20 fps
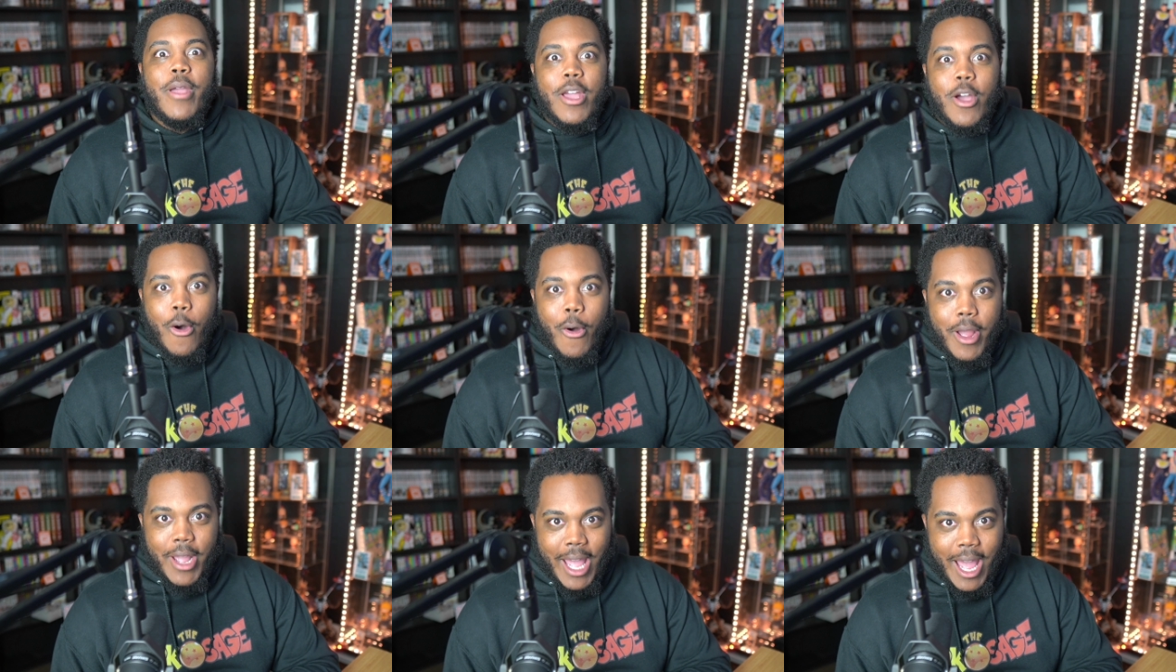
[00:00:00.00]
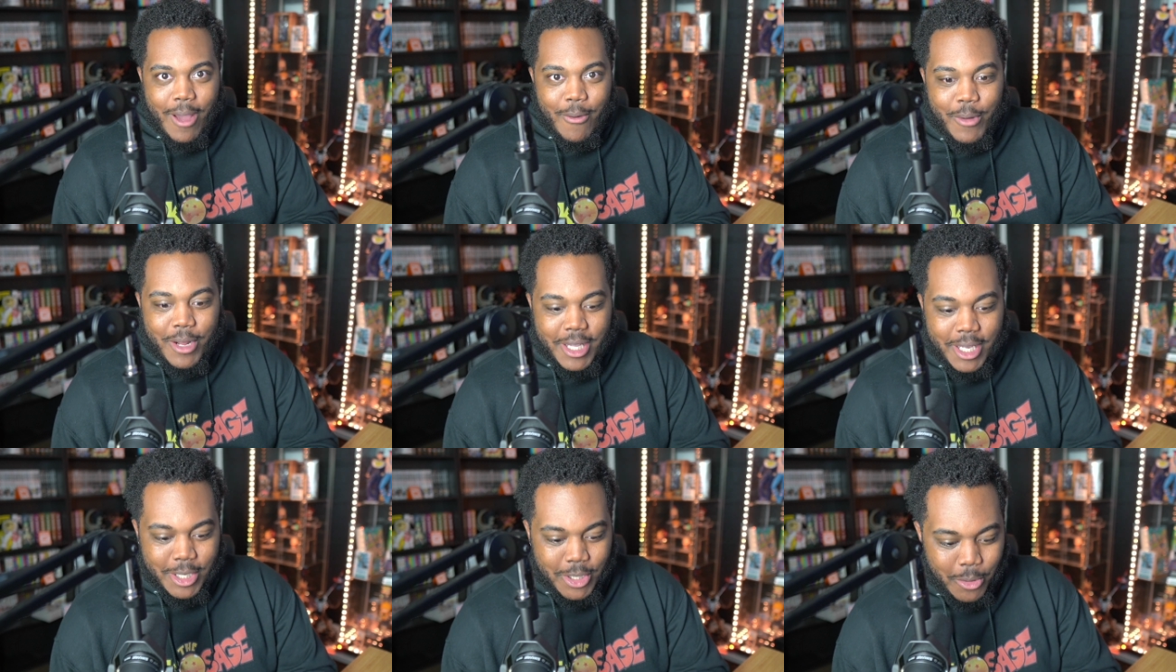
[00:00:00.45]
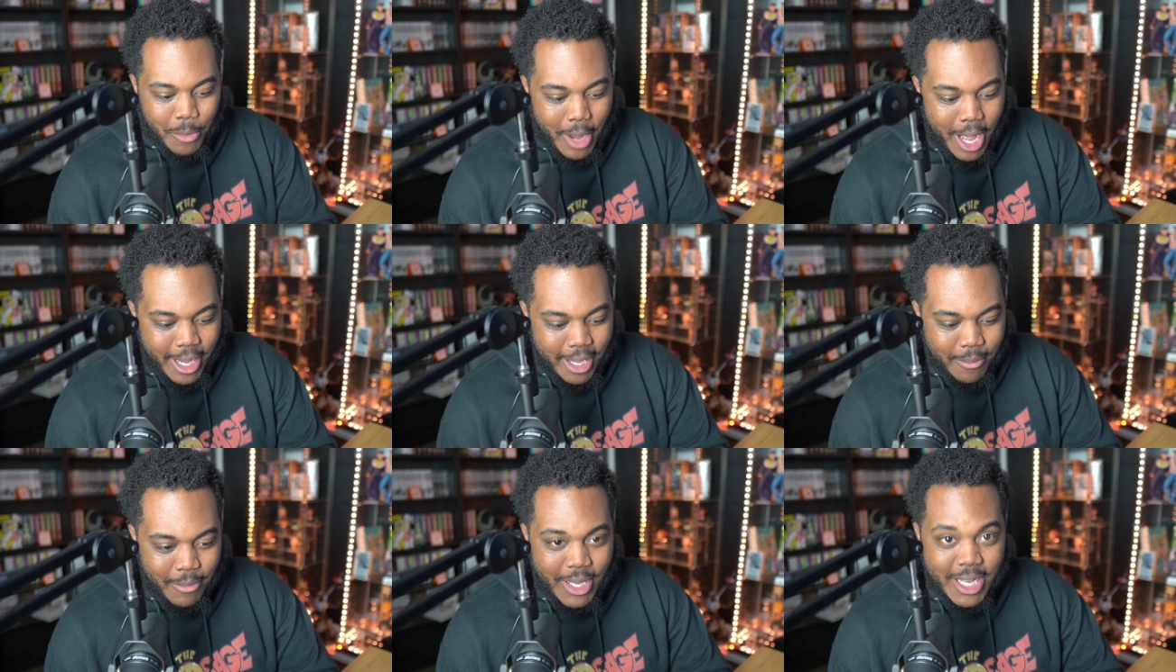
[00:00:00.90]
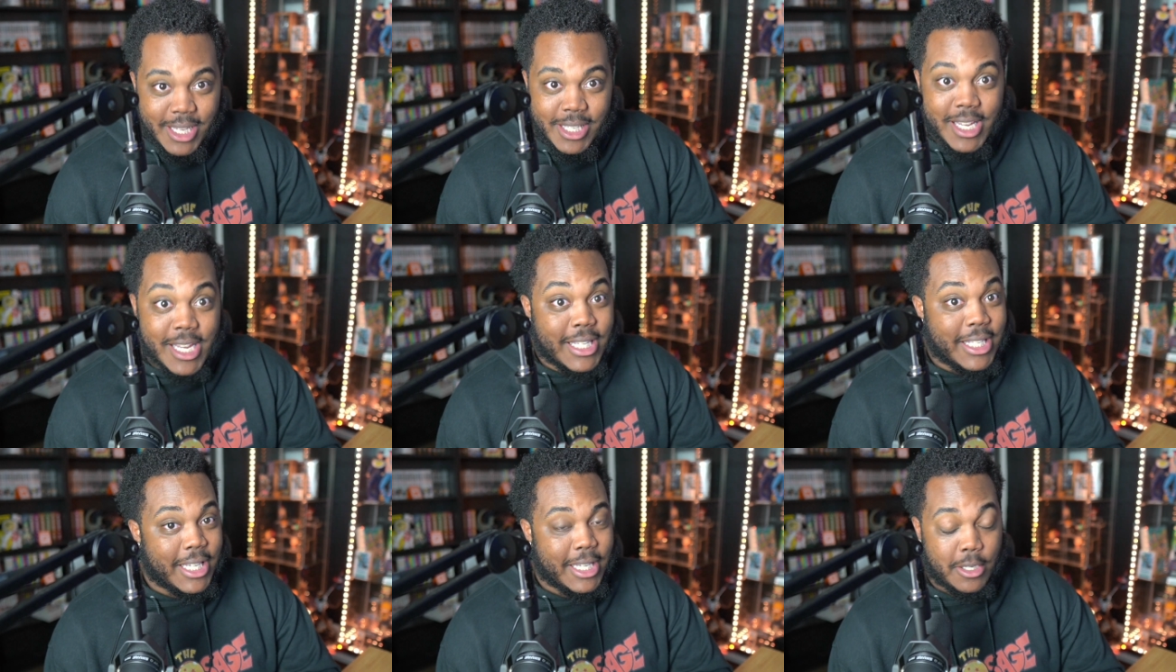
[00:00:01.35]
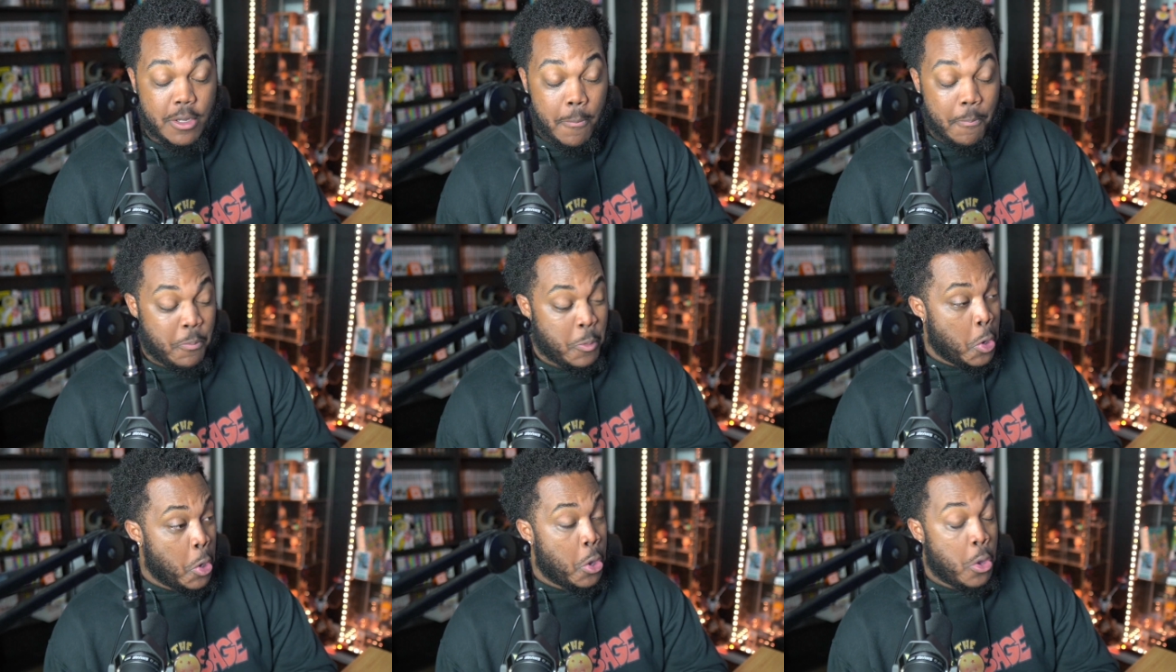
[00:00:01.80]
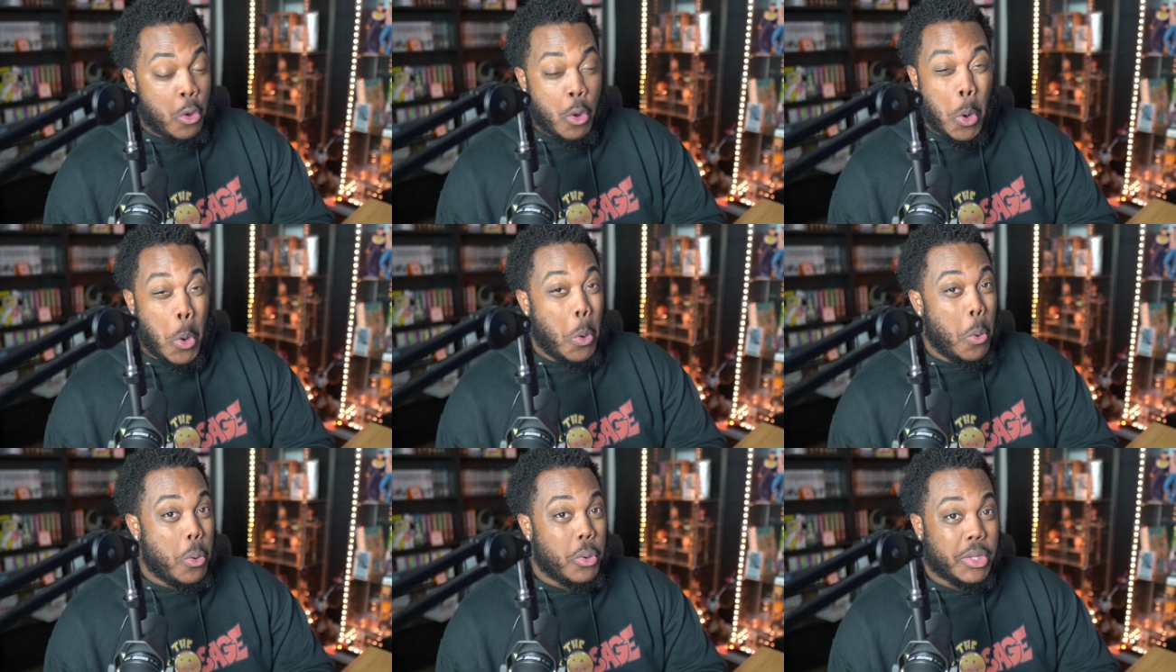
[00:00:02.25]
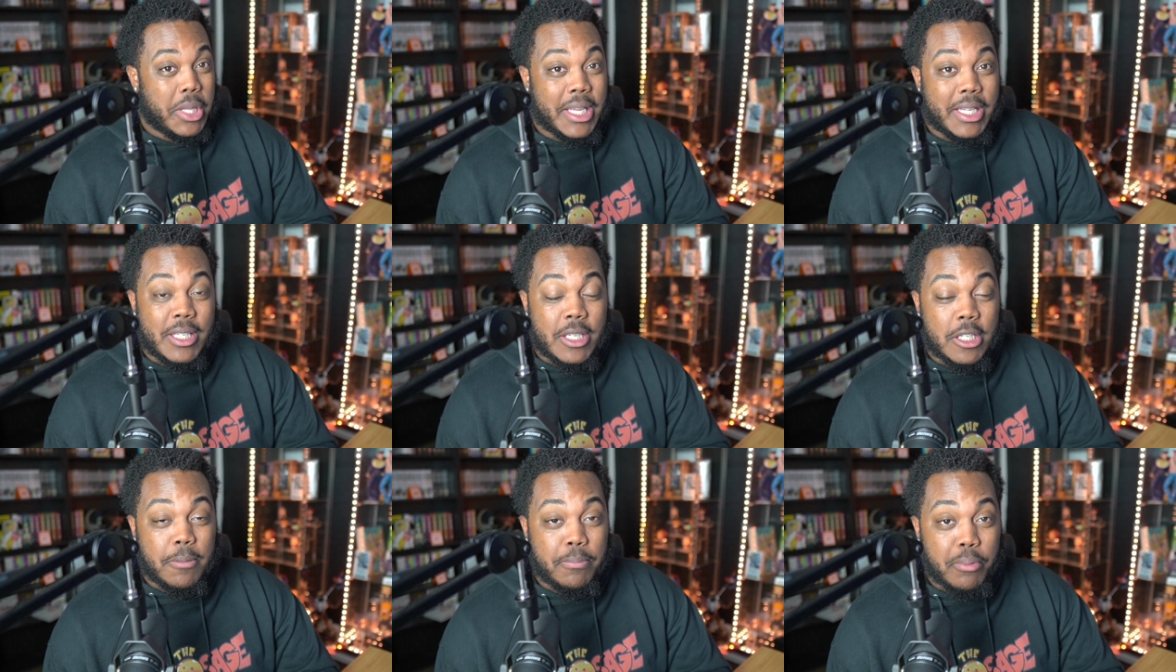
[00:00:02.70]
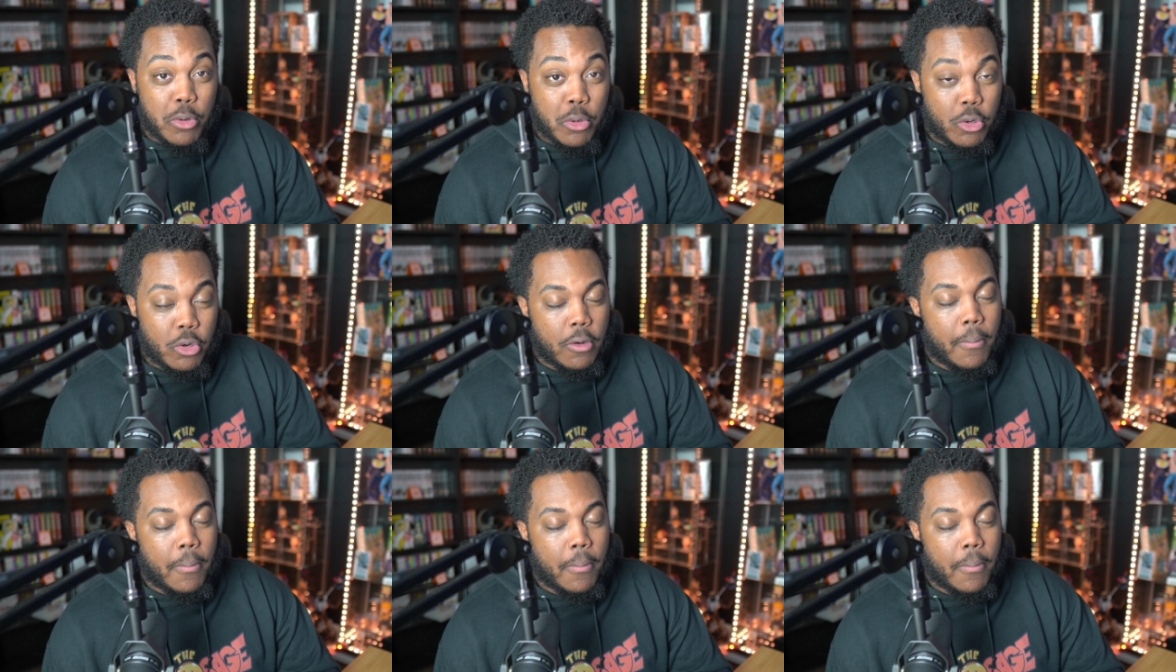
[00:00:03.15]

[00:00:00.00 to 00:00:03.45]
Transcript: going at with this Araki? Because this is Ooh, this is brutal.